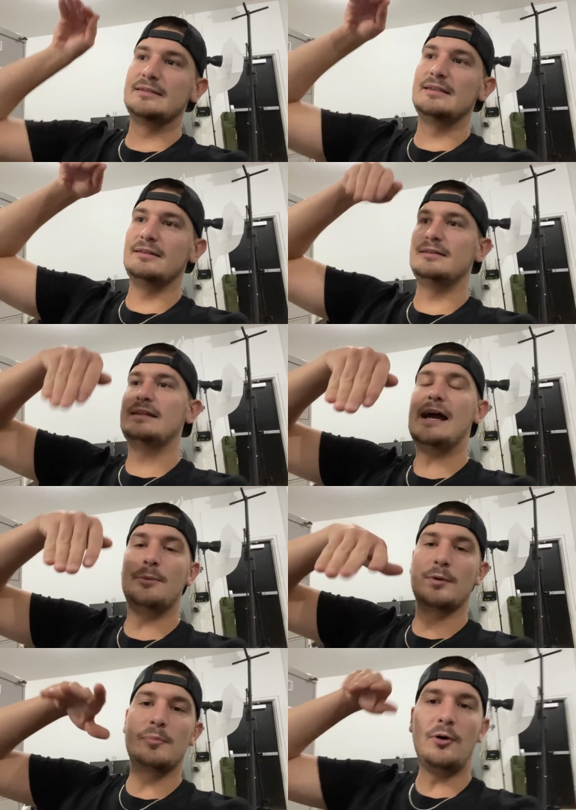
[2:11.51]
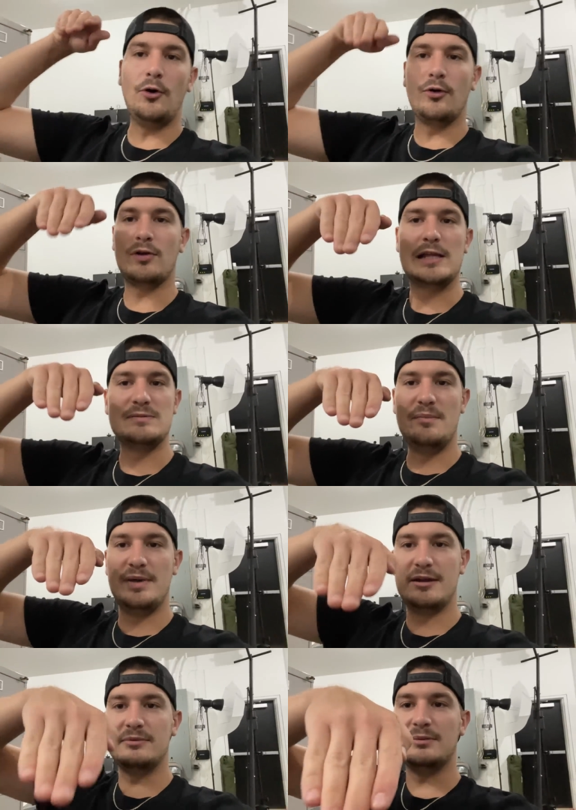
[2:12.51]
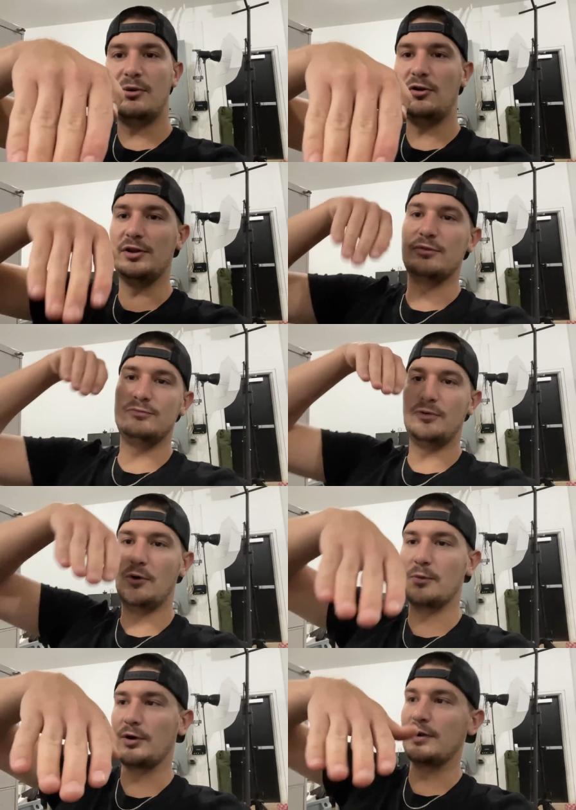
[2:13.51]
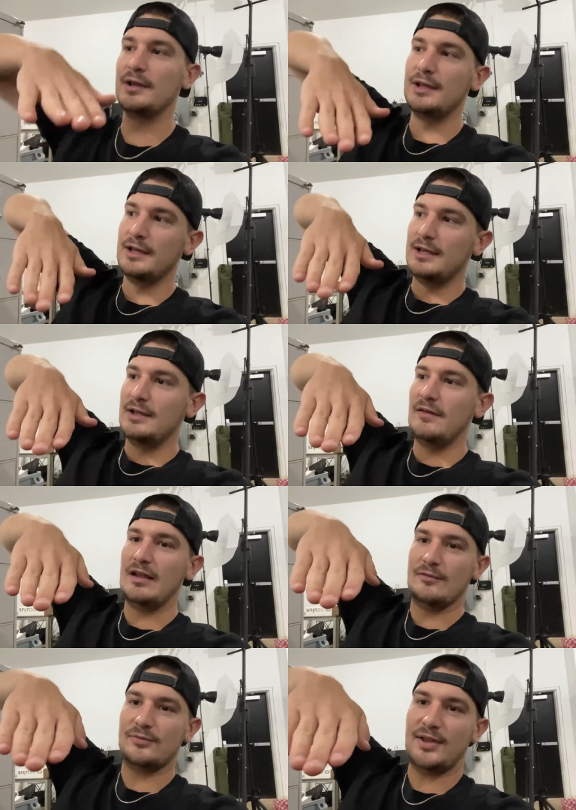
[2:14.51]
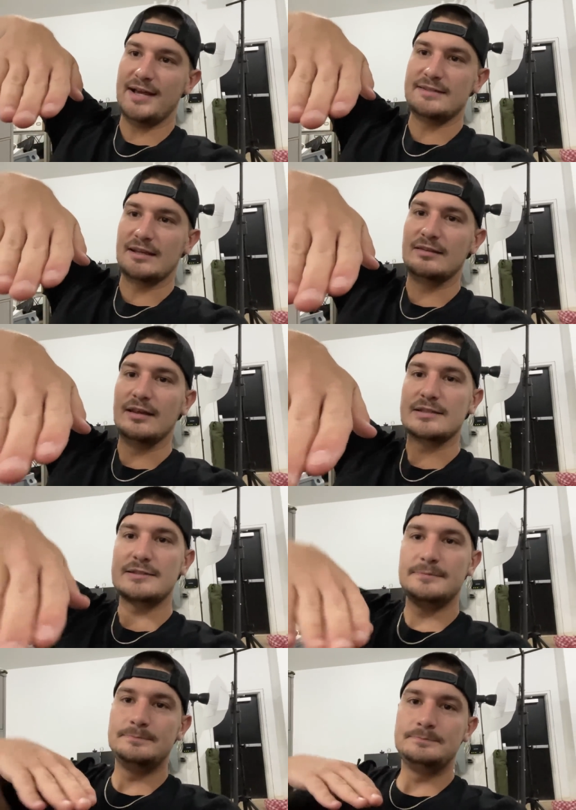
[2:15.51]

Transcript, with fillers: the downward pull creates momentum to pull it forward and it flies like this.